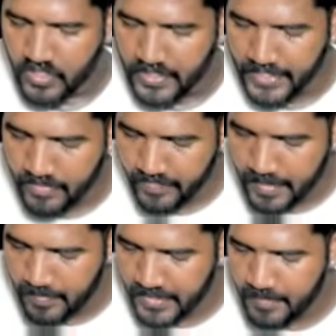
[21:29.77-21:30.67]
Equity
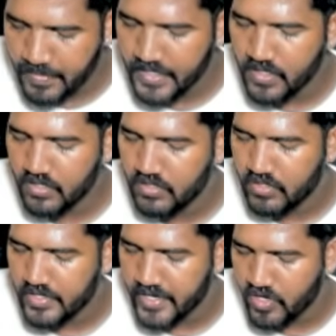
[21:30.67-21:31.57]
multiplier,
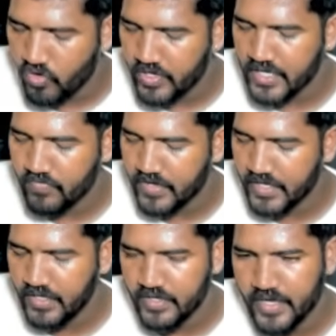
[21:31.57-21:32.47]
return on
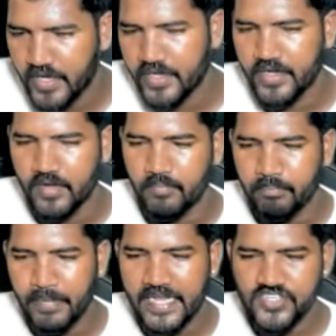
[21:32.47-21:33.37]
equity, net income
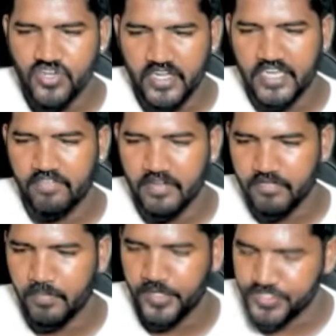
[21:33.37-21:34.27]
based on given
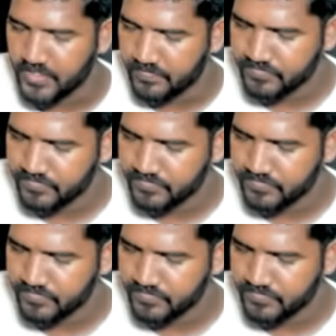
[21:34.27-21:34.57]
information.